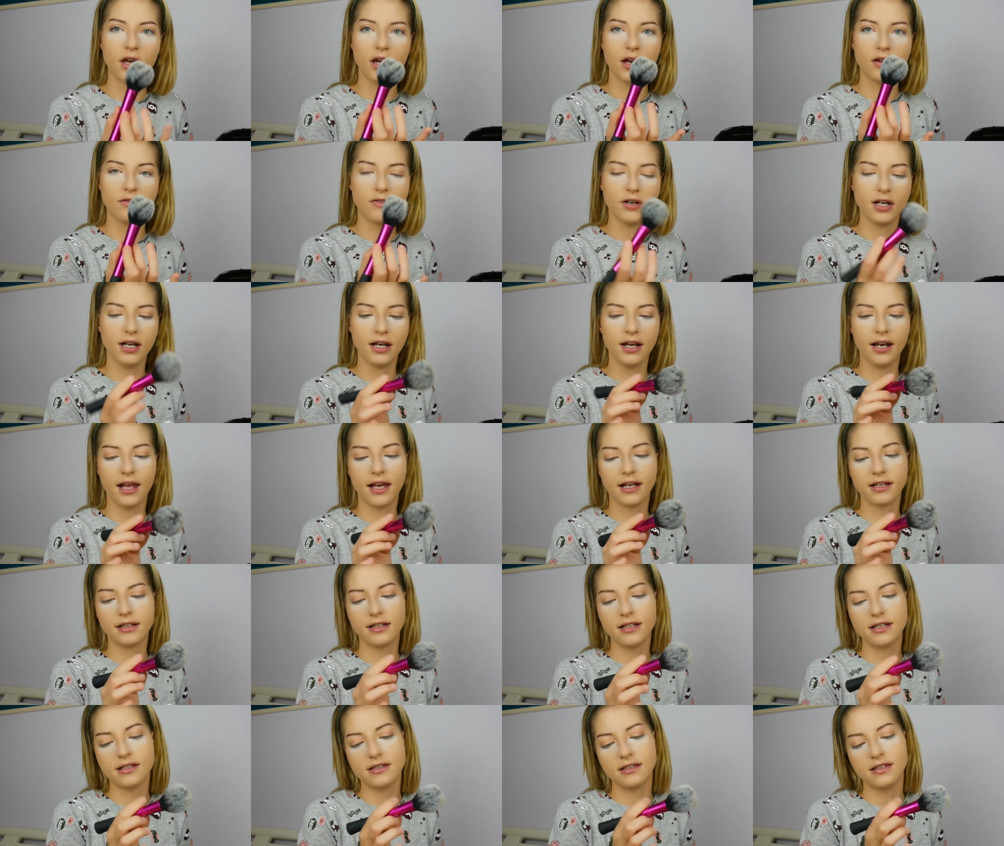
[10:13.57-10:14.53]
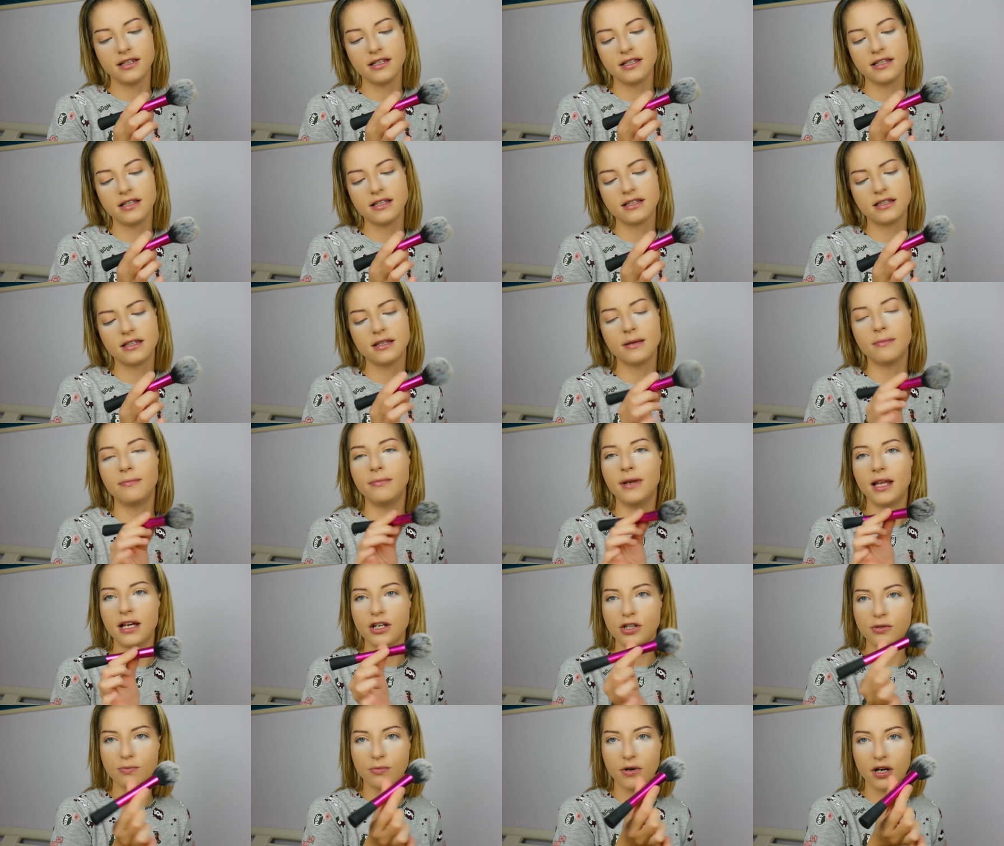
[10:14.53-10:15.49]
I really like this. This is the
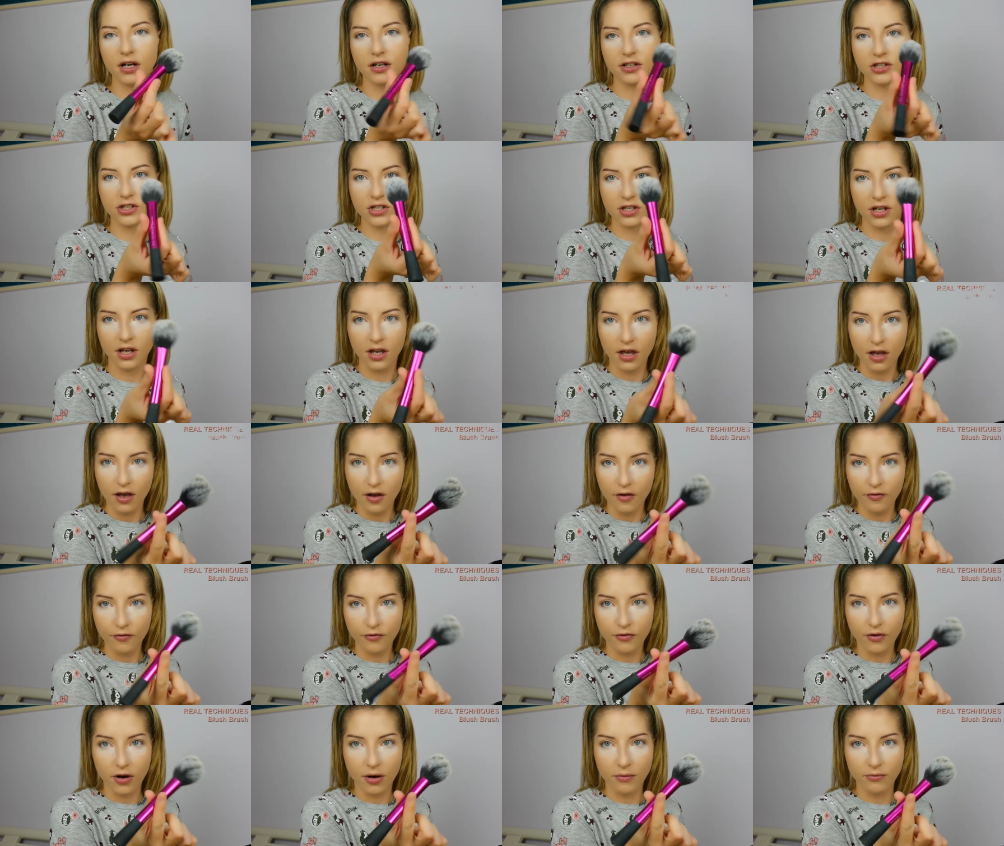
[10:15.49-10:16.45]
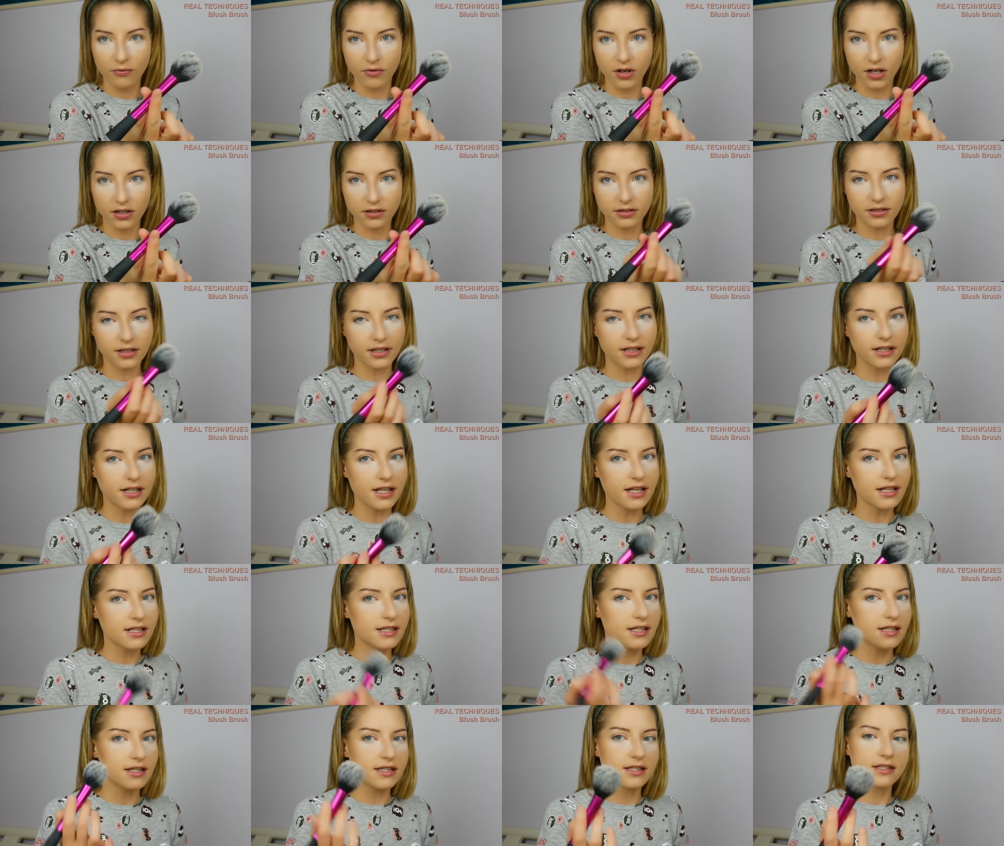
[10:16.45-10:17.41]
blush brush from Real
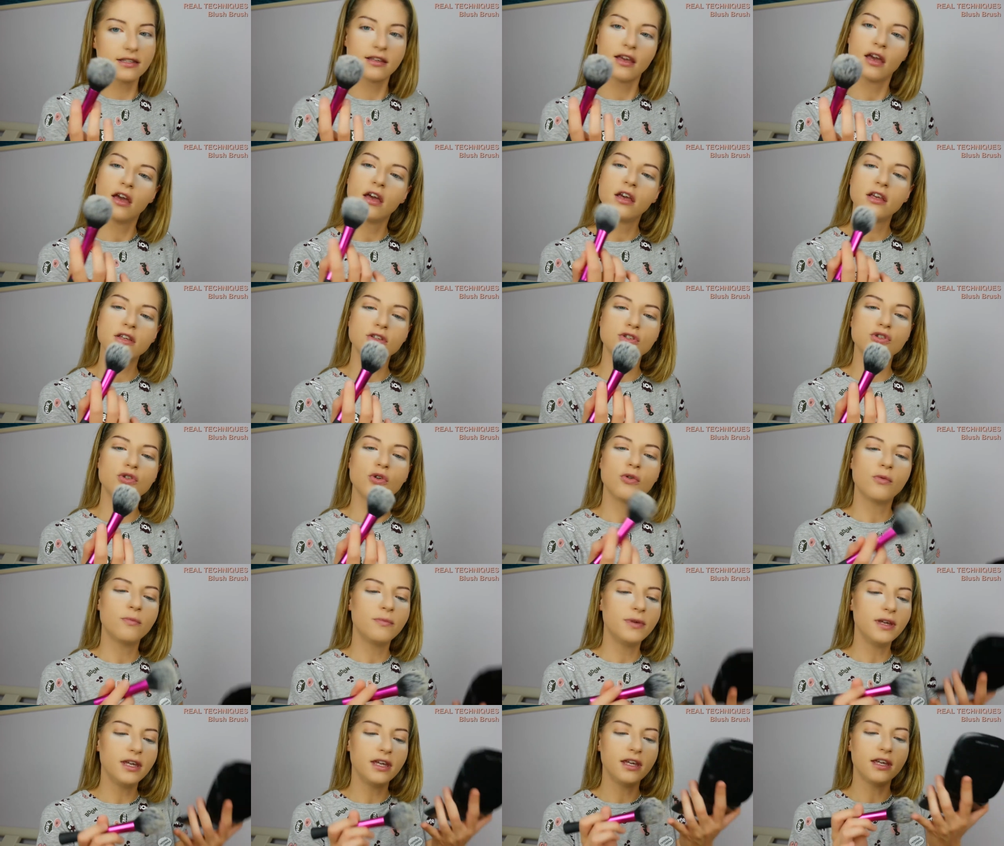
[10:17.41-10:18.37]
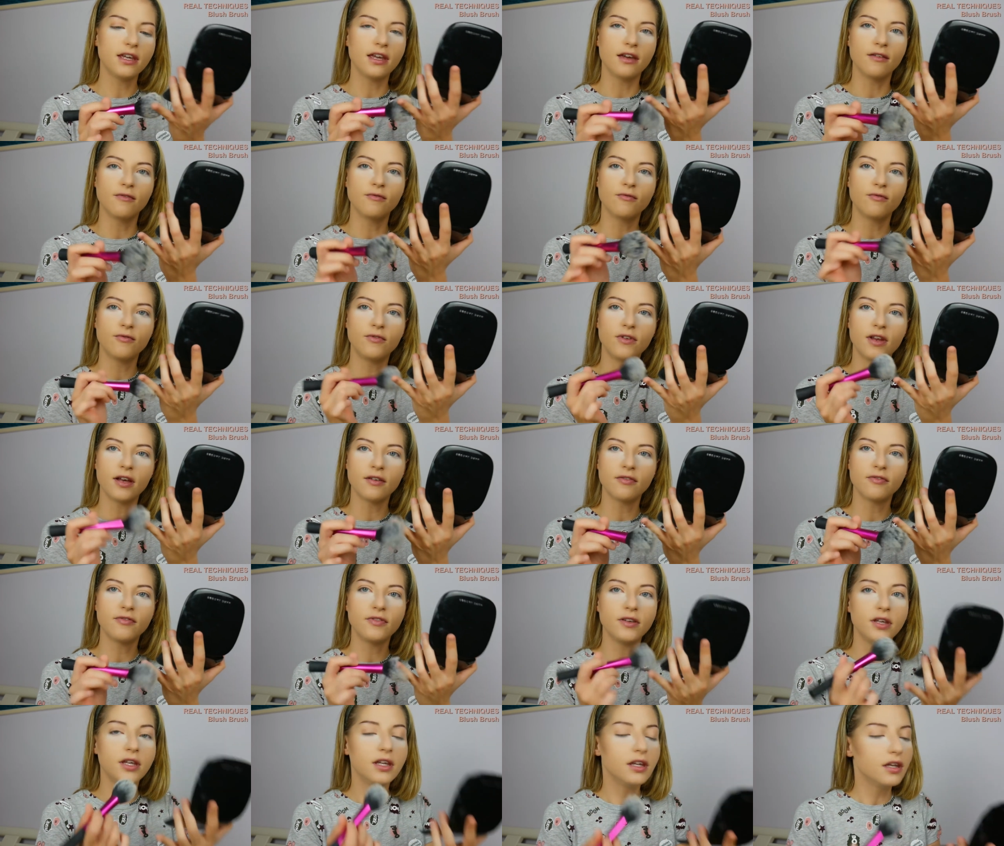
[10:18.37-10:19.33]
Techniques. It's so big and
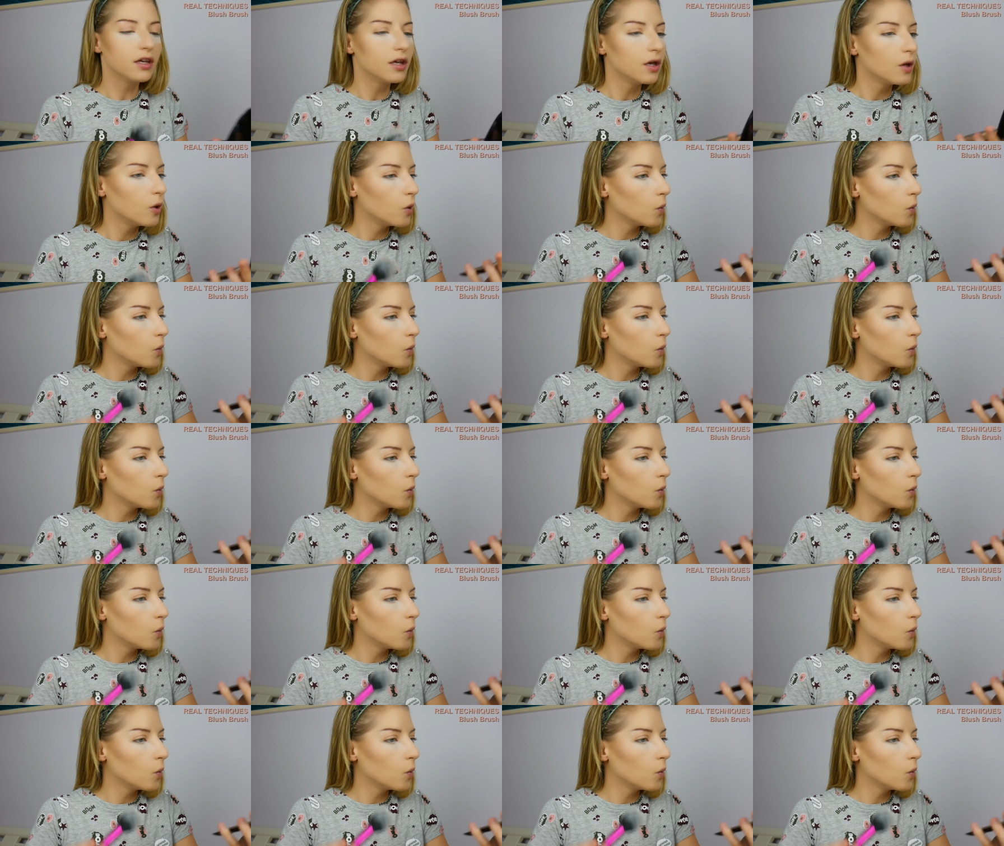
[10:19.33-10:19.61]
fluffy.